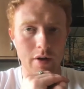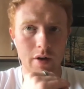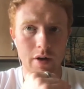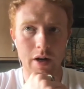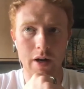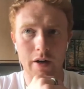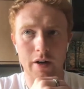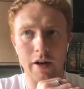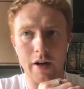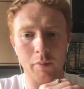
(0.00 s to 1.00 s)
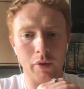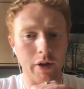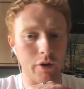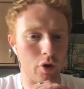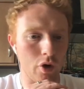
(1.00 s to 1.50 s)
create a
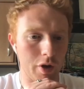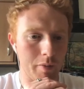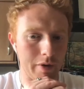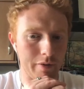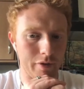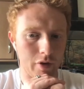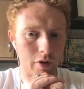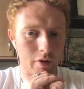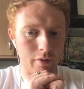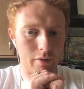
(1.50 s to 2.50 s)
player document for